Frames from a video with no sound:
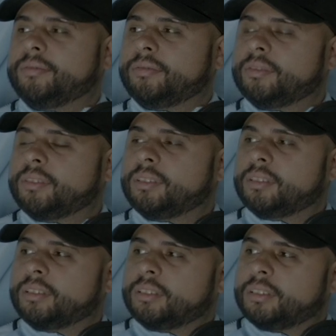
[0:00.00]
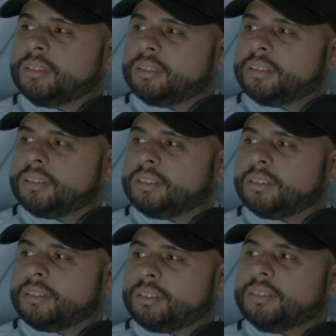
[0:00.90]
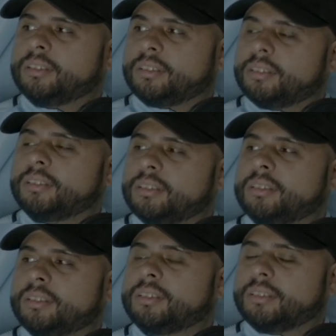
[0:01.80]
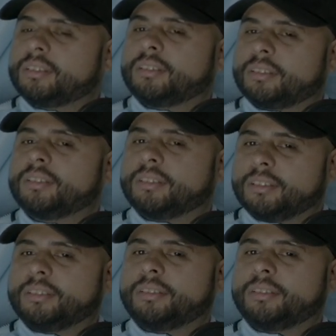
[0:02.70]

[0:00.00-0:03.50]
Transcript: (not speaking)